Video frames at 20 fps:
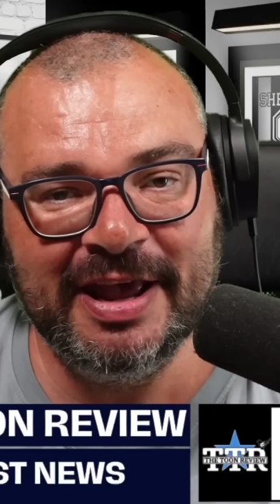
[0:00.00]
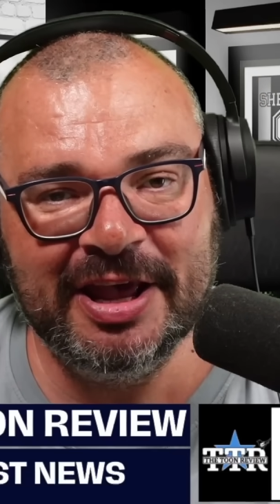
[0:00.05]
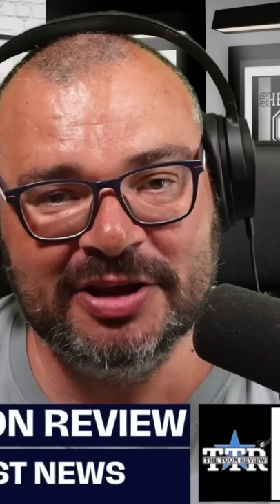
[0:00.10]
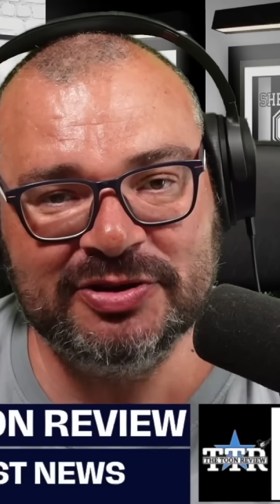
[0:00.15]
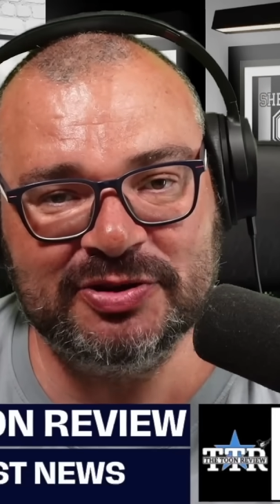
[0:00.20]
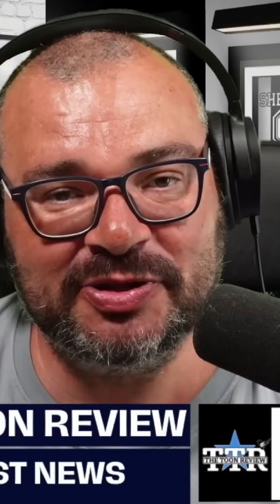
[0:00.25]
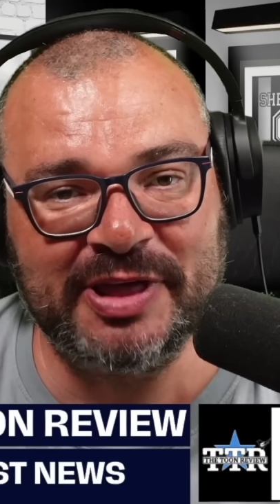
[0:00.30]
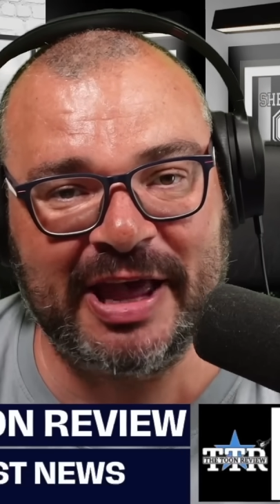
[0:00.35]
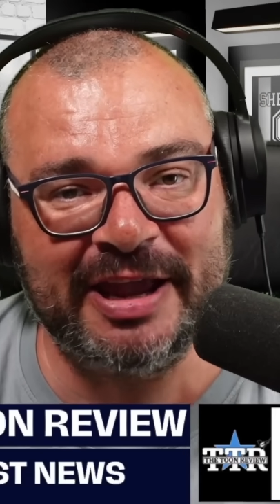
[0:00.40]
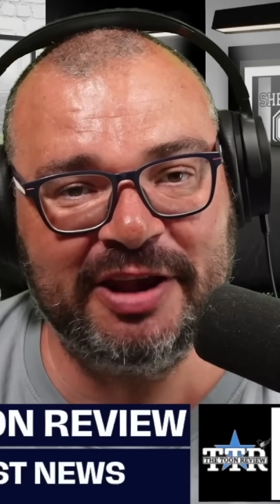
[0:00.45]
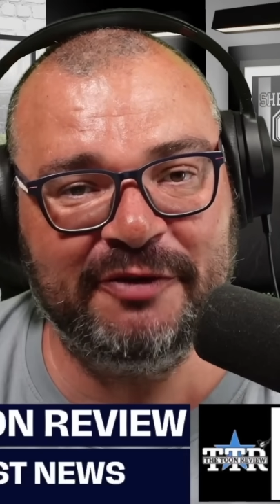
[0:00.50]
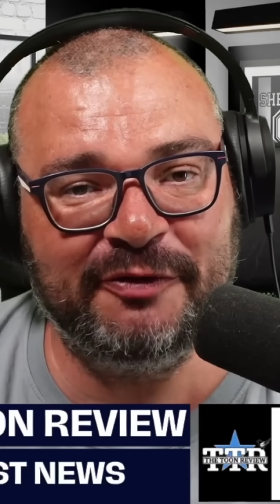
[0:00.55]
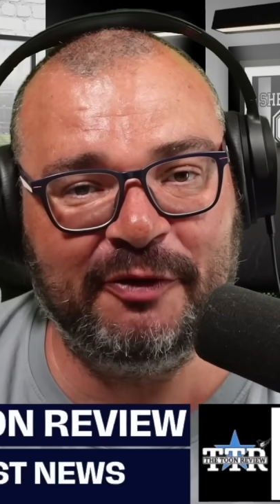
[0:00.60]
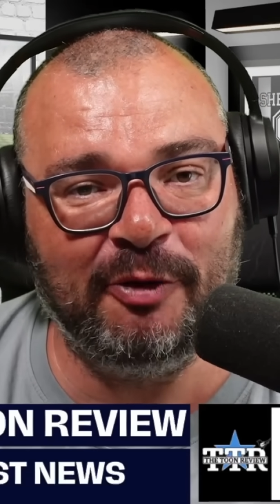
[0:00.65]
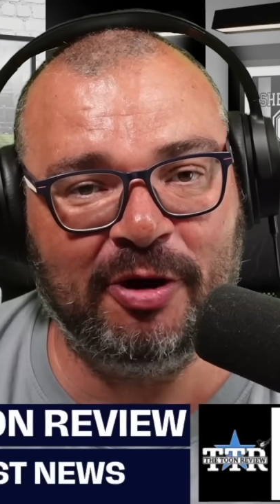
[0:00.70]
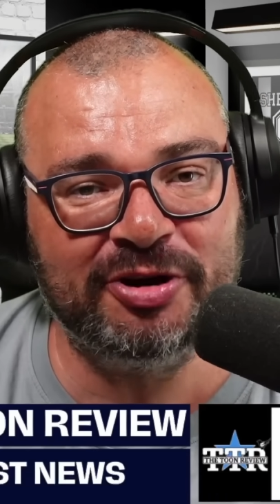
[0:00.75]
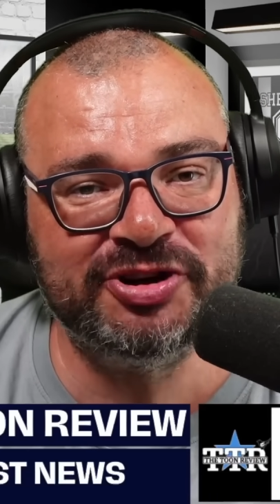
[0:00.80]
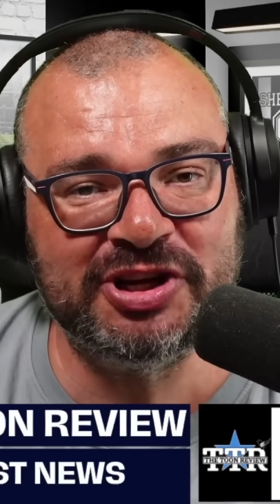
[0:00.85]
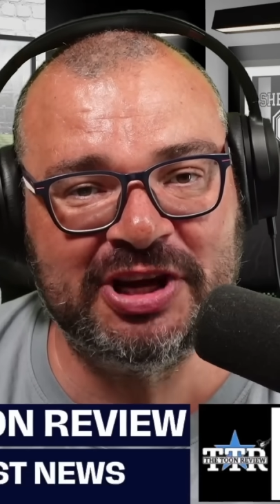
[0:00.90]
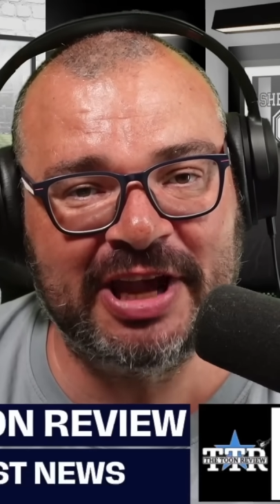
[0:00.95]
So thank you for
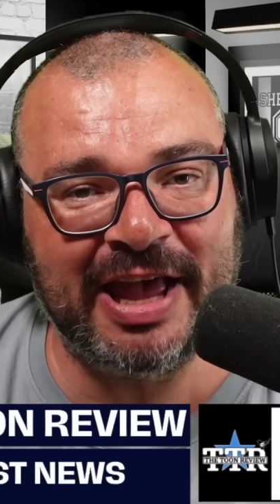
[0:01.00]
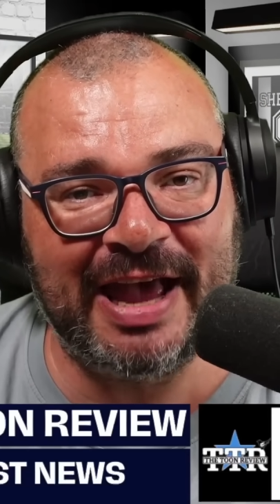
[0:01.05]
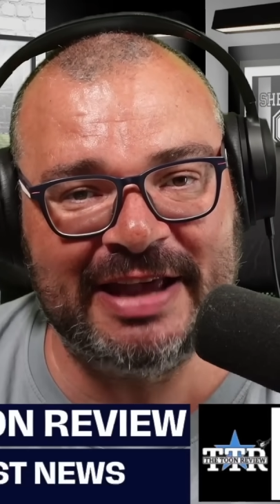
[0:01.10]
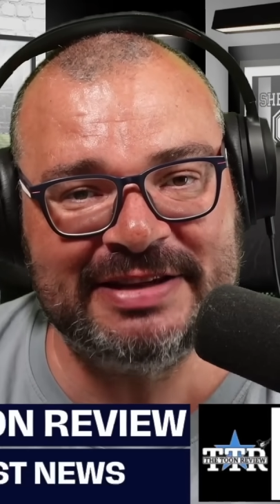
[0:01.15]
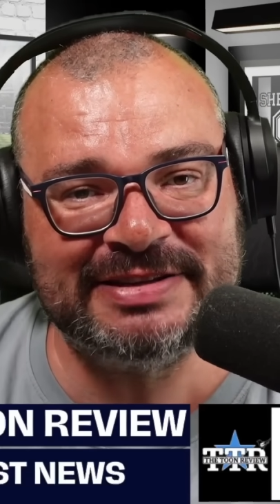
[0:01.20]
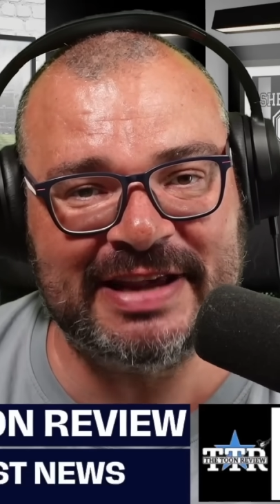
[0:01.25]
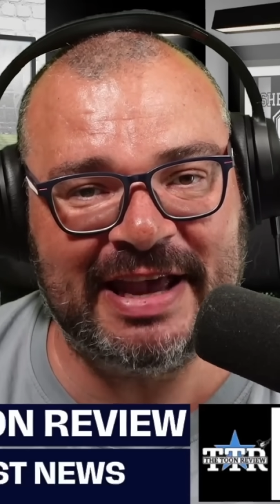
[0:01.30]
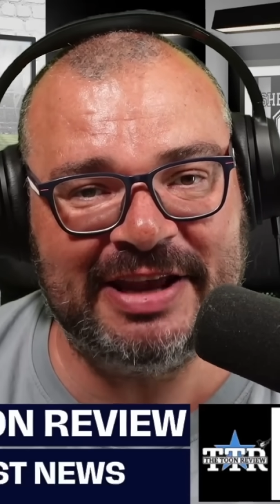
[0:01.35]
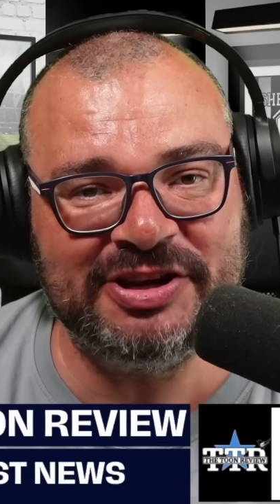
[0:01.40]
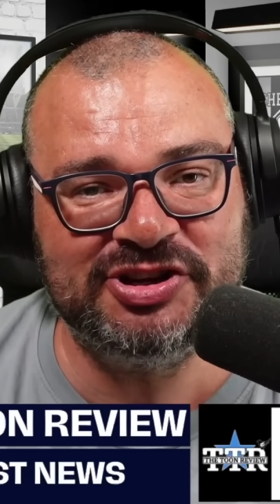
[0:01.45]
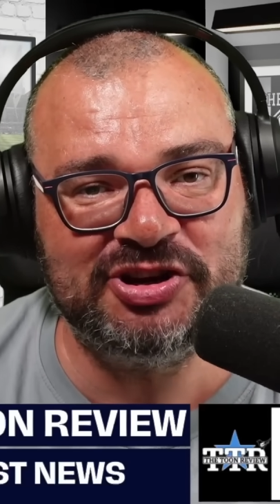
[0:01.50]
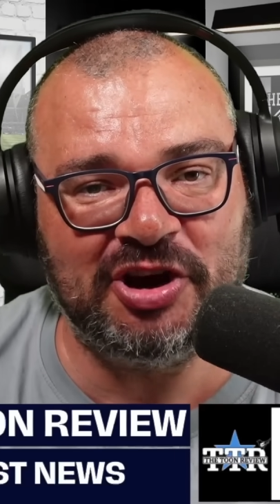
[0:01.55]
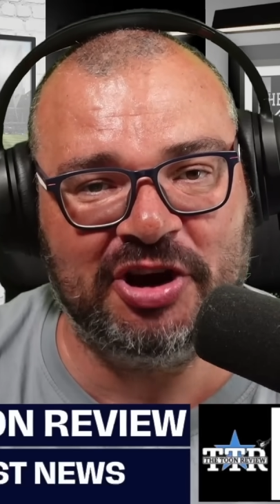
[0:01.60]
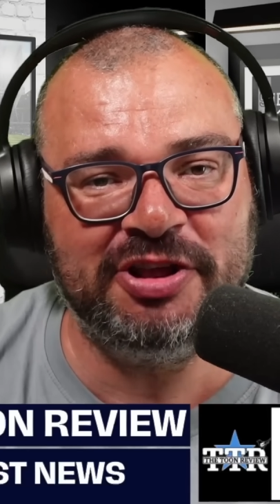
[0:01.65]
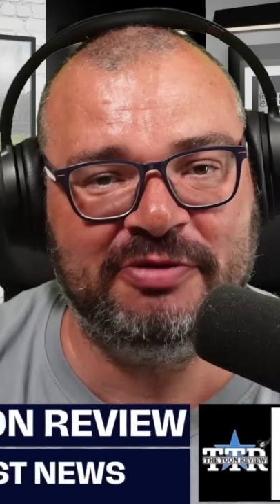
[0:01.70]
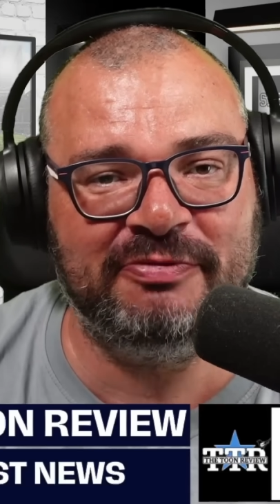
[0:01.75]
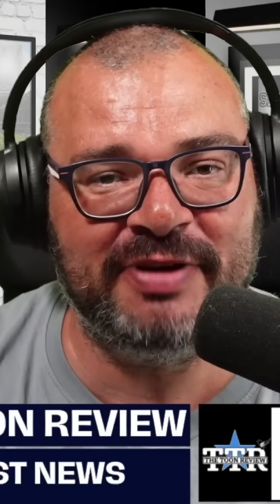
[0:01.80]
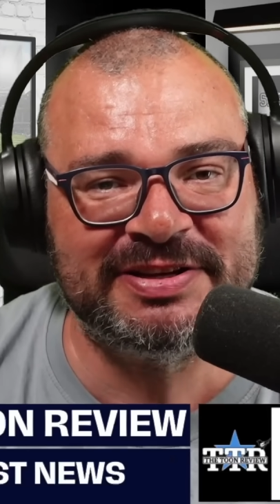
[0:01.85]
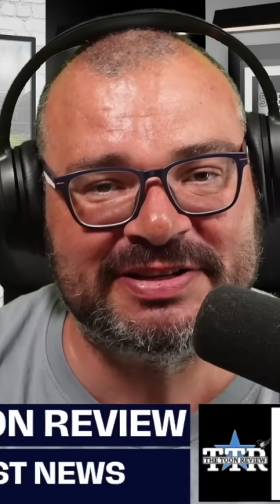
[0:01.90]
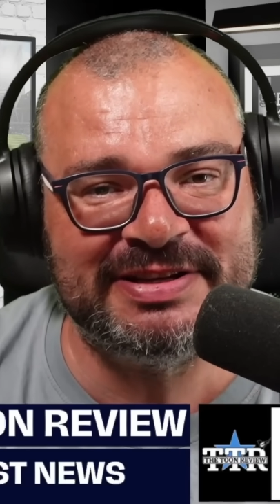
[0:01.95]
watching, guys. Enjoy
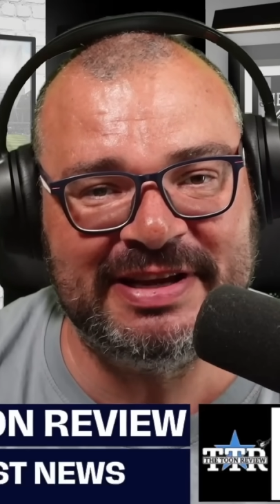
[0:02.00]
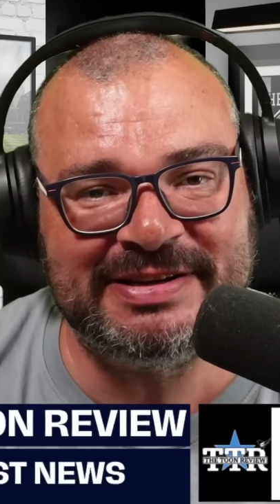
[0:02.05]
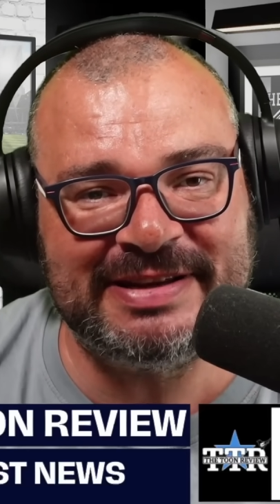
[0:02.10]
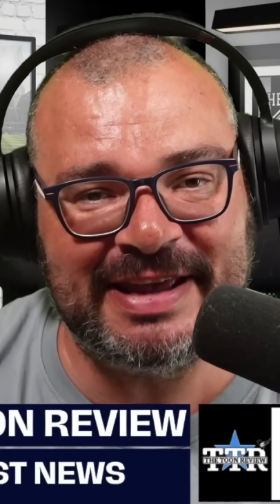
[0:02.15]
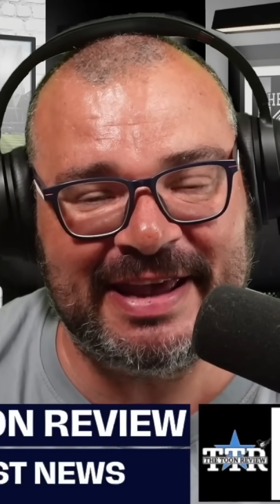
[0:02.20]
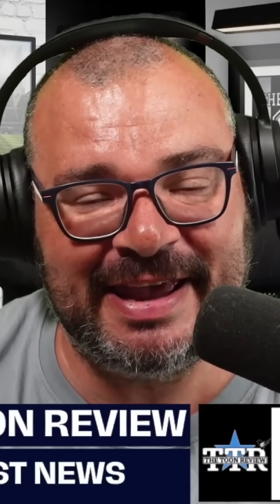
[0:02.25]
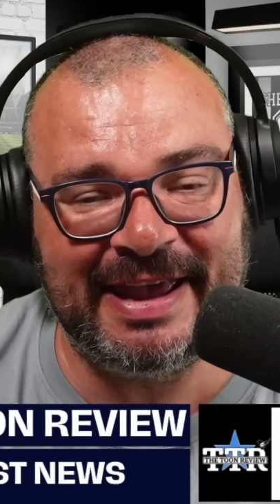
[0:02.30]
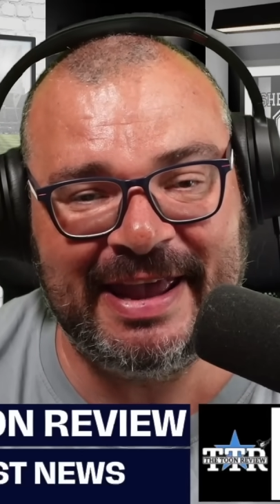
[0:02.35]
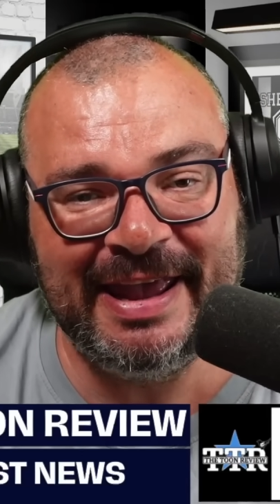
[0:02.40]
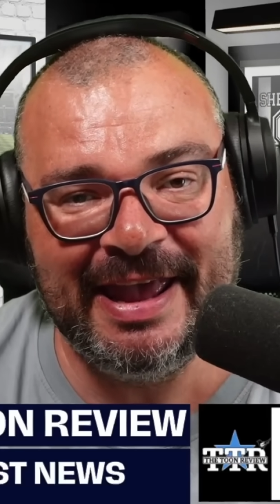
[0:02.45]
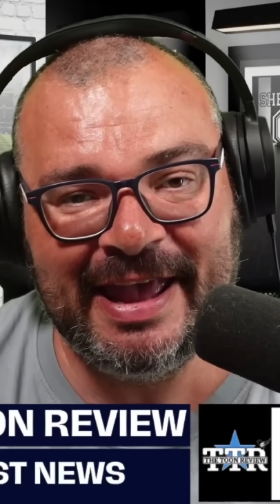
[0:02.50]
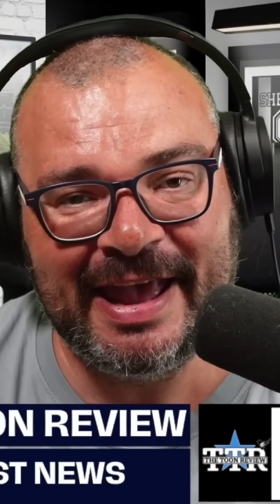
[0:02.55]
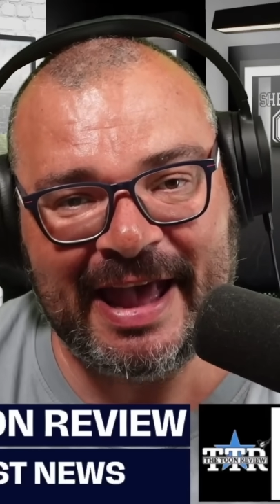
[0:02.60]
the rest of your day,